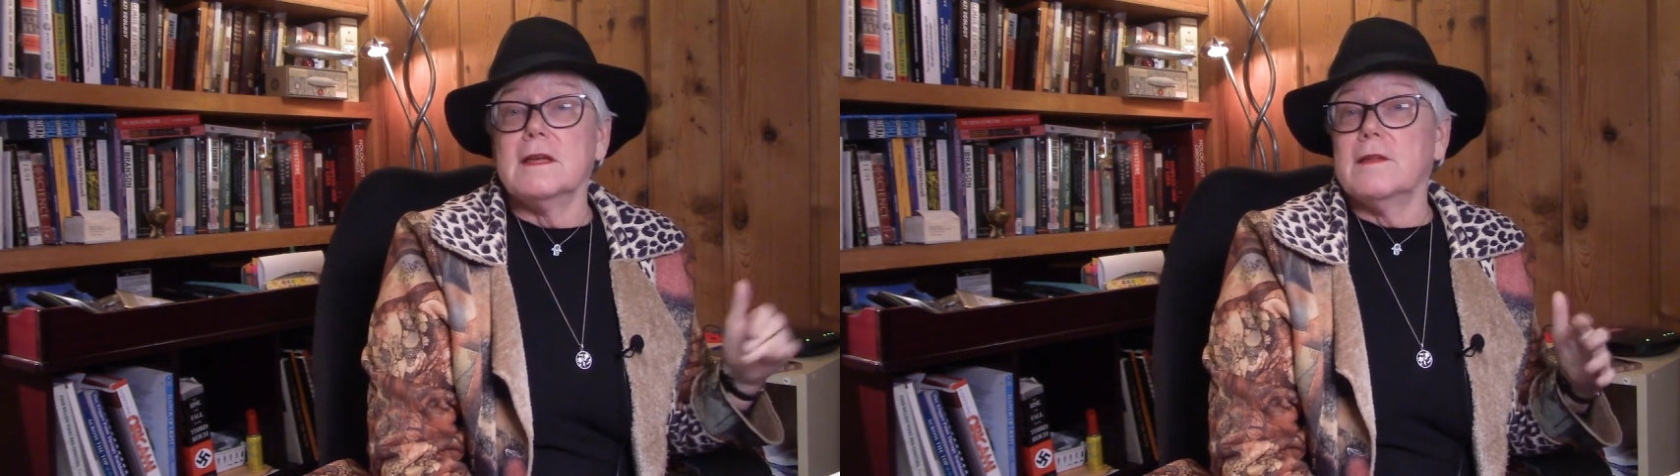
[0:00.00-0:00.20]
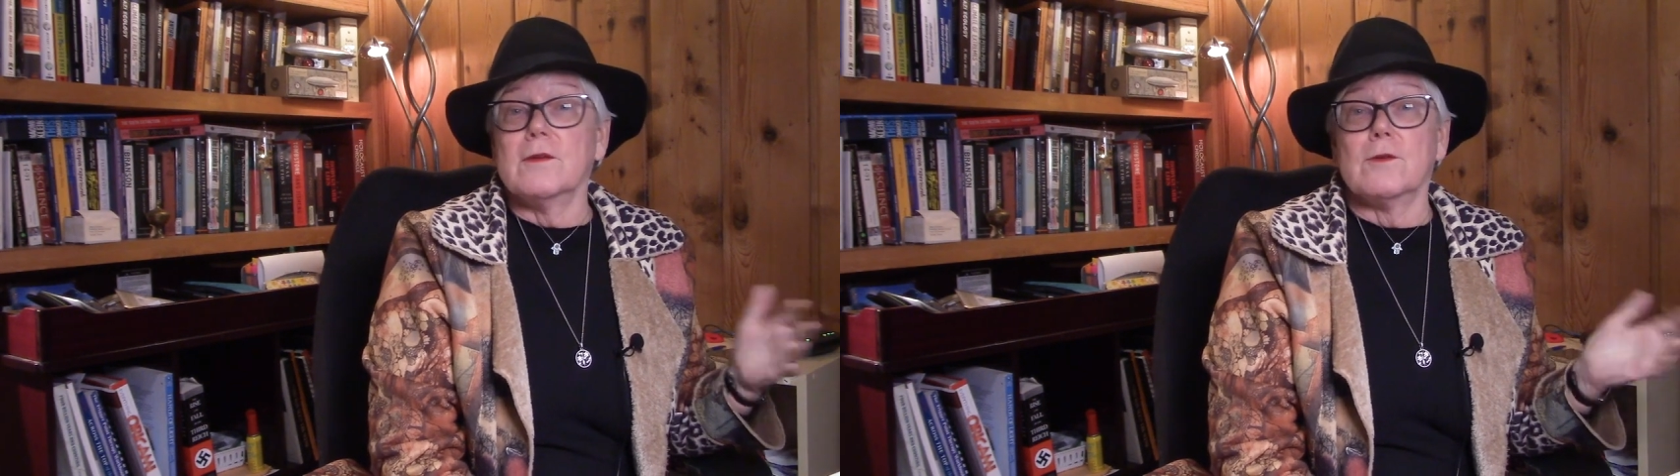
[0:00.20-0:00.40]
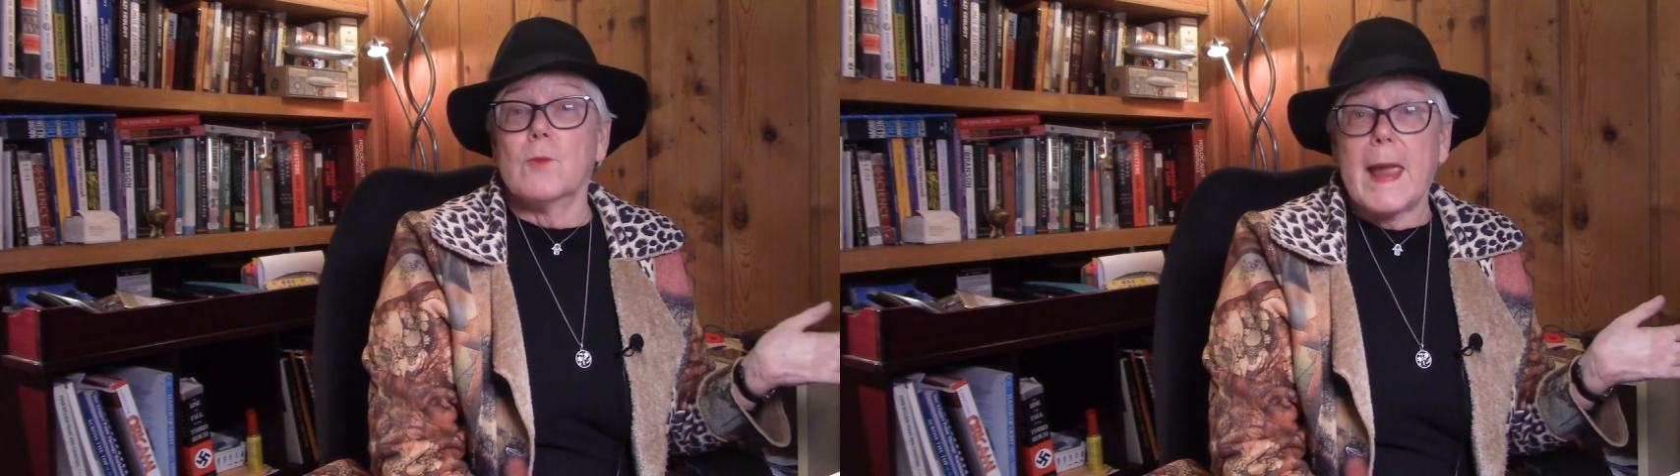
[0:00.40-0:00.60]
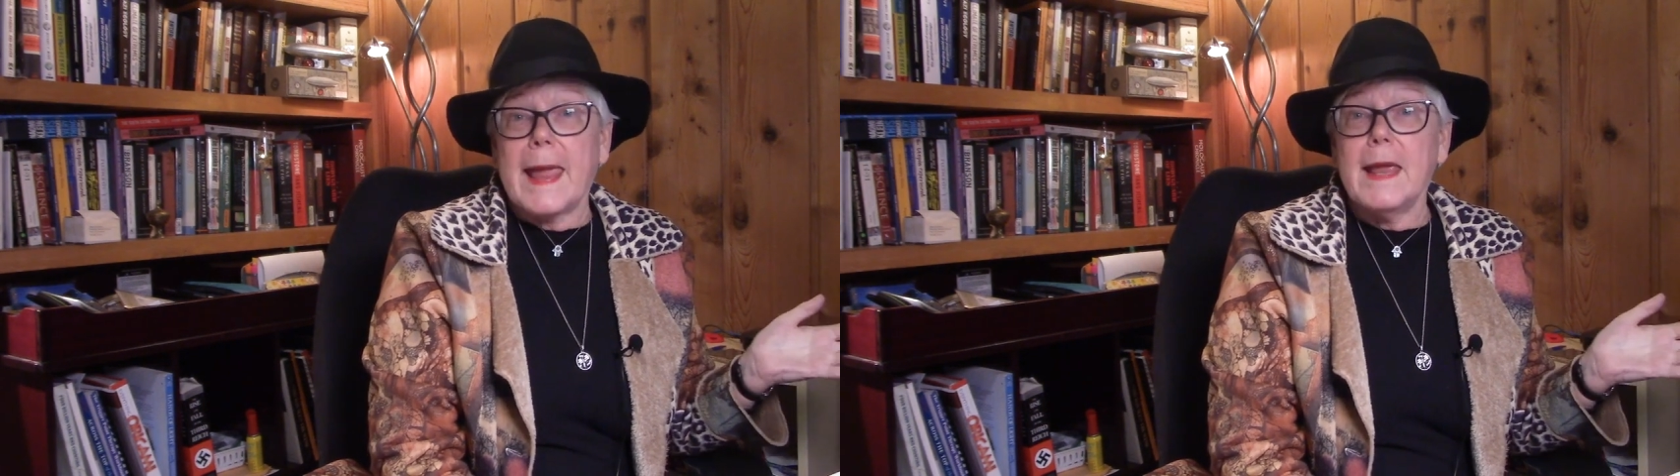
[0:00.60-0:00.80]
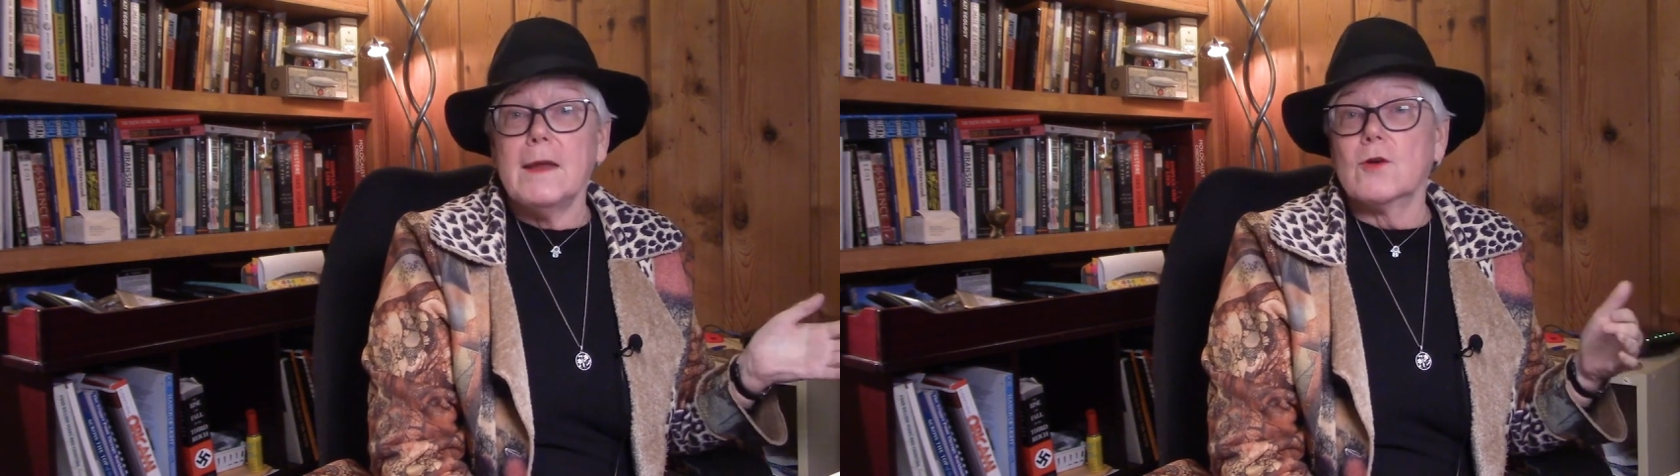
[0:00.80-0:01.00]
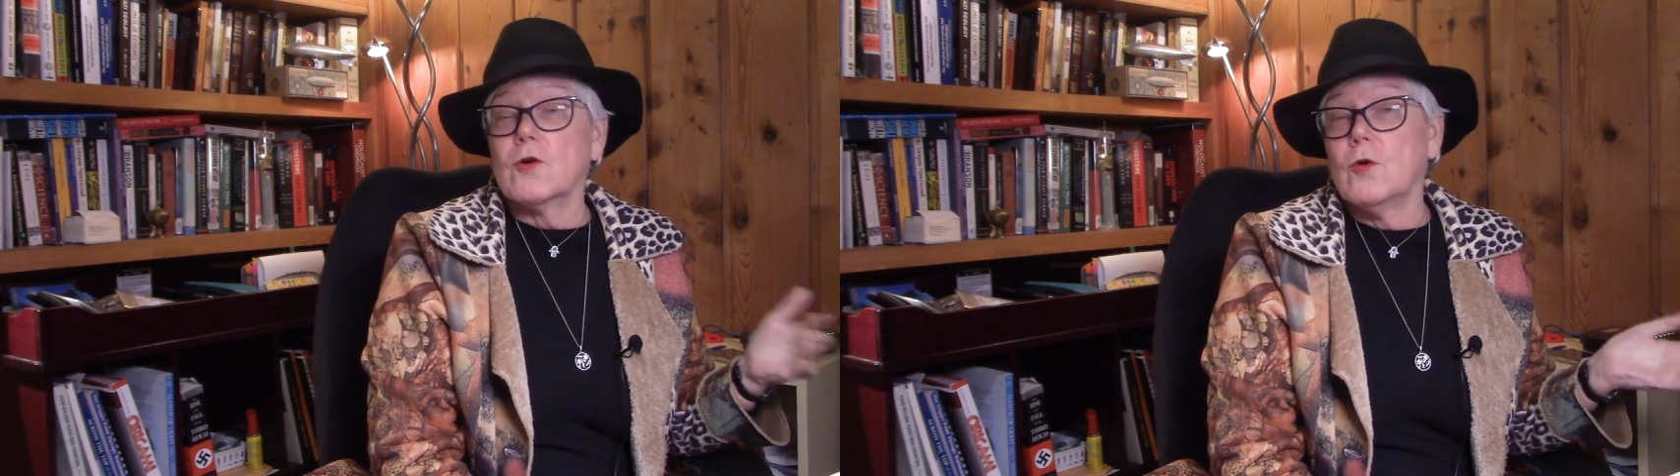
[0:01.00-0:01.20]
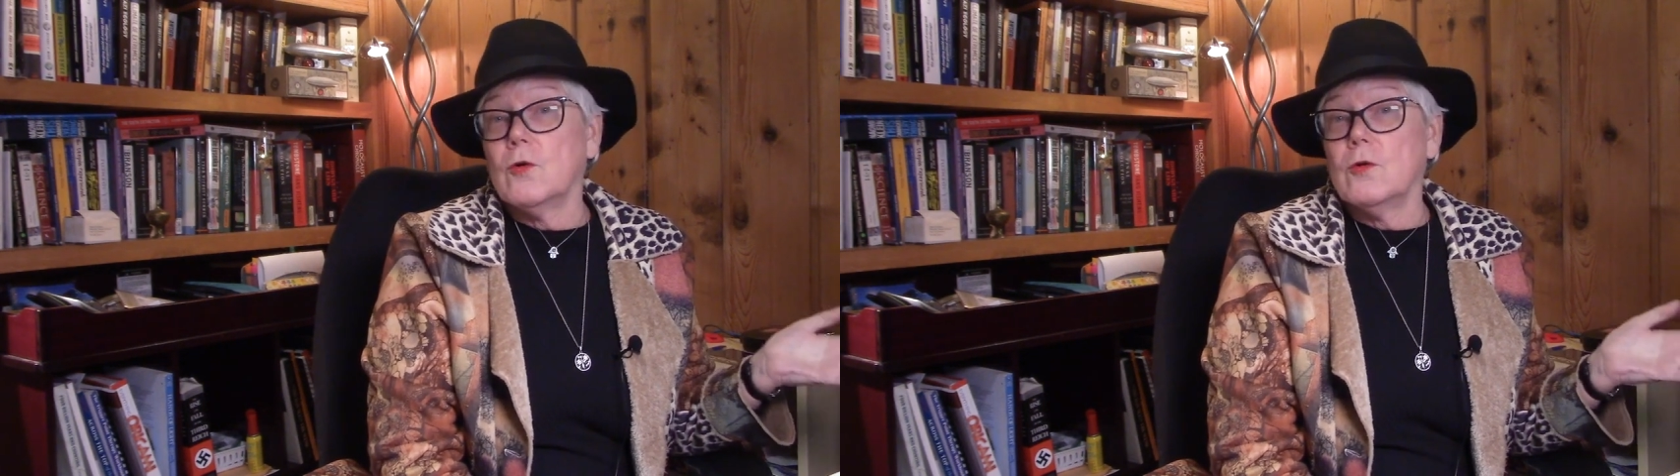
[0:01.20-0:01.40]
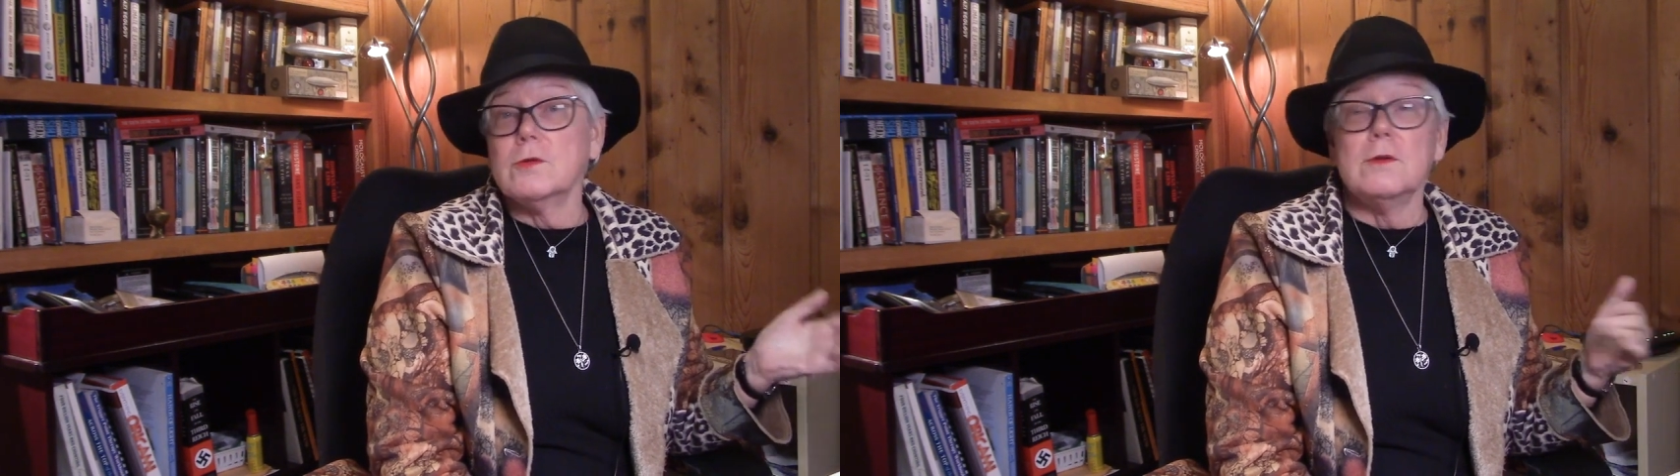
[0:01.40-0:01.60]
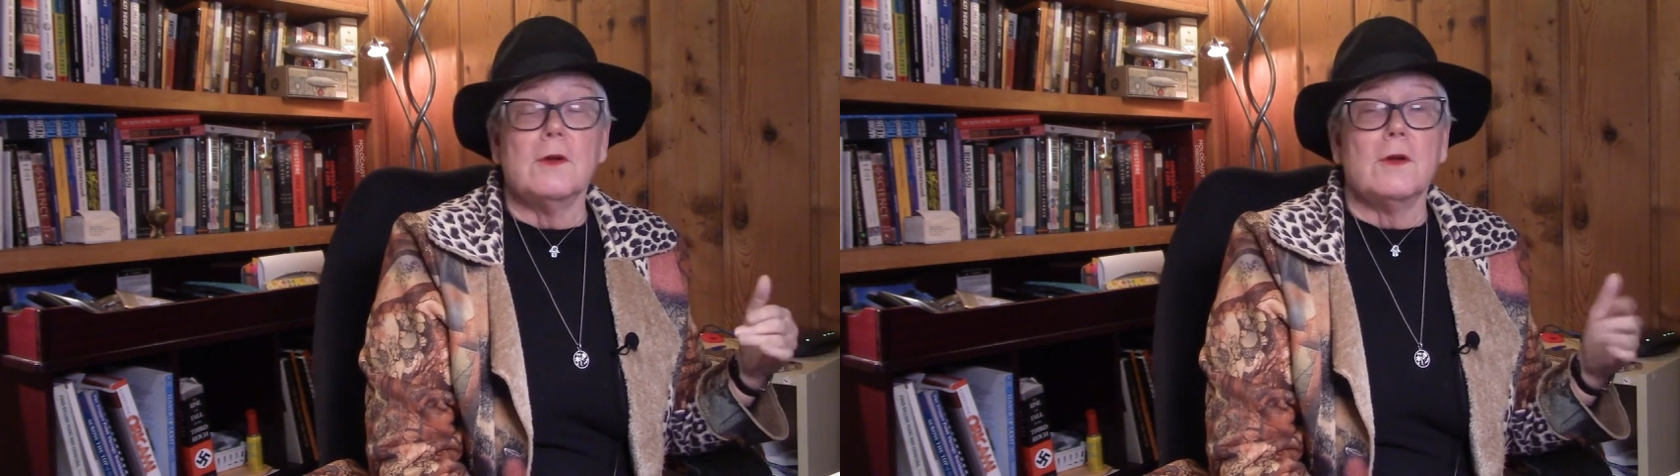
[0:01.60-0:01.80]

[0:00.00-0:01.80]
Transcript: either rain or cold,